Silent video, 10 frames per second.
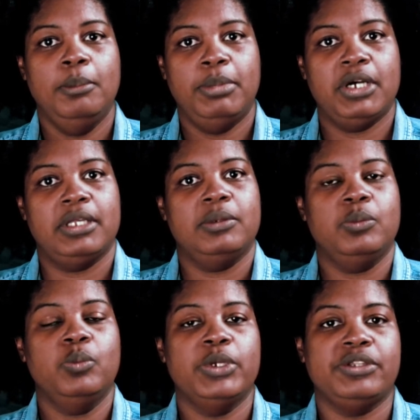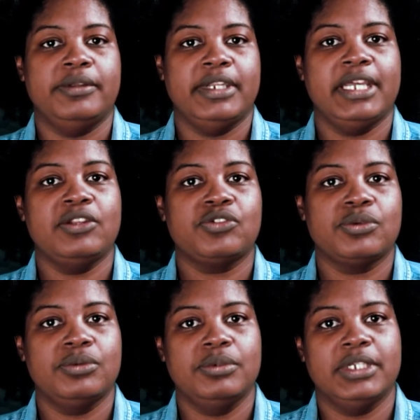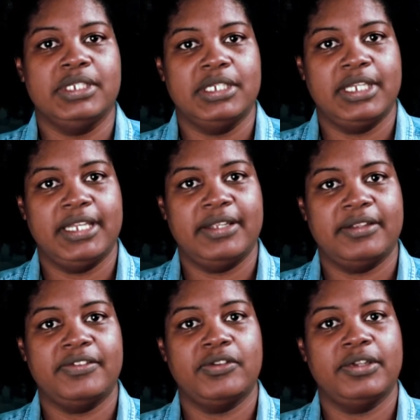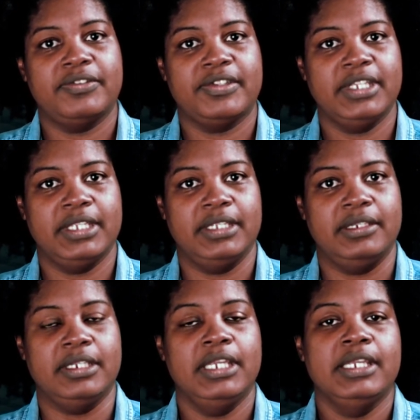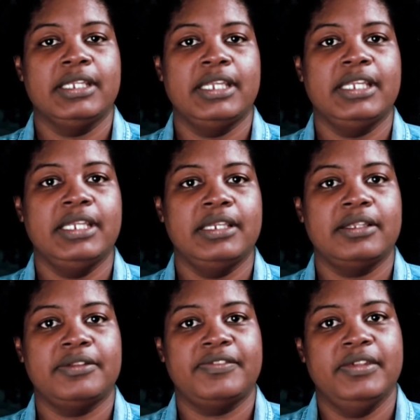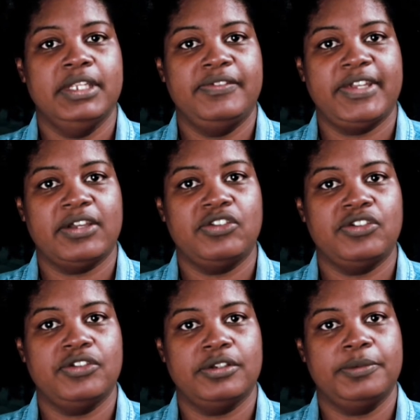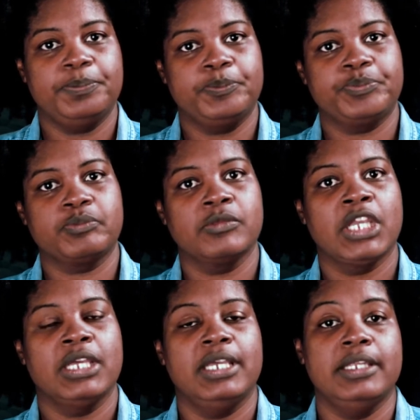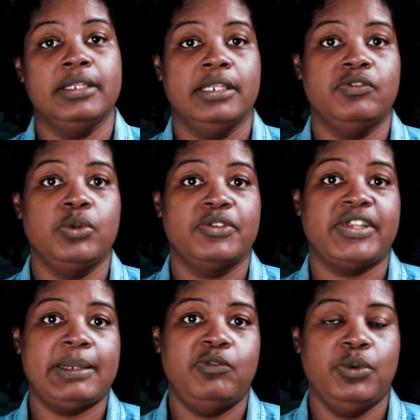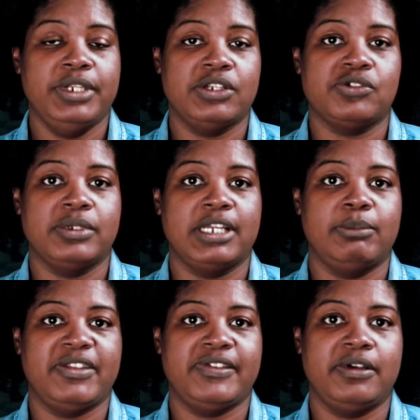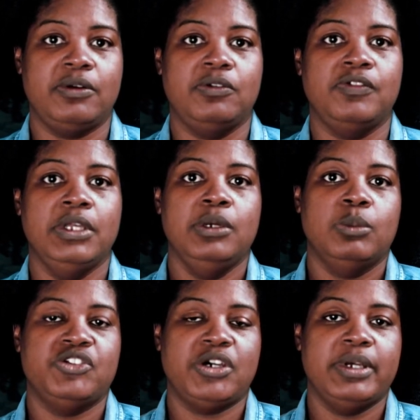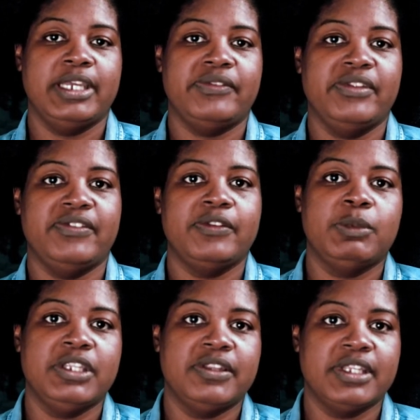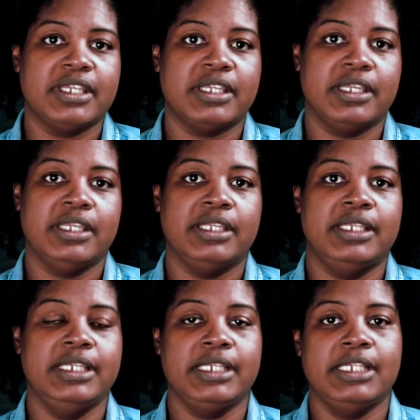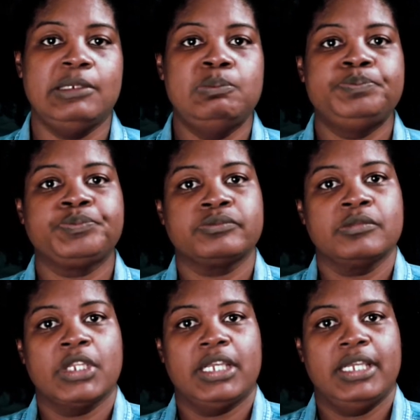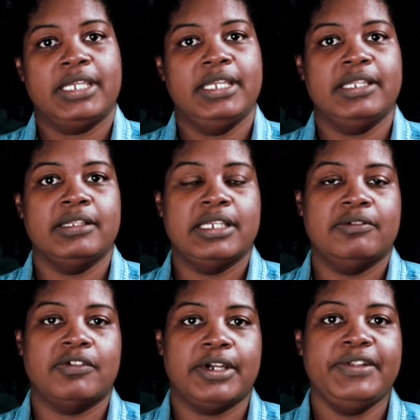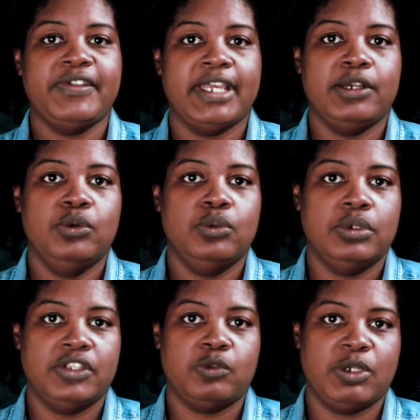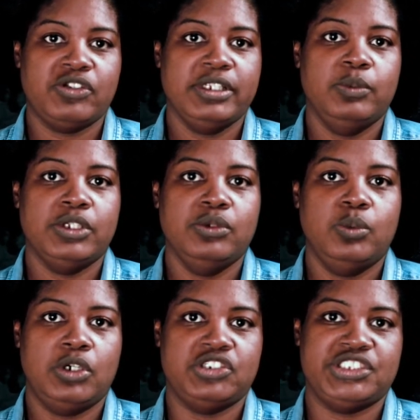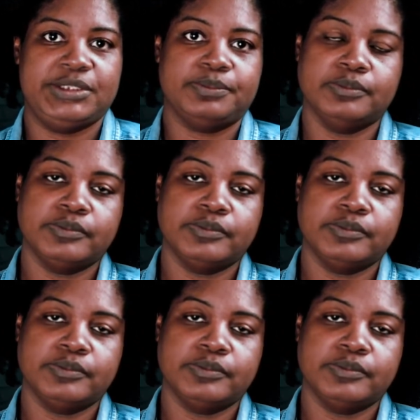But when you're natural and your hair starts getting kinkier in texture, and if you're a type 4 natural like myself, which our hair tends to be thick and kinky, it can get very tangled, especially when you wash it.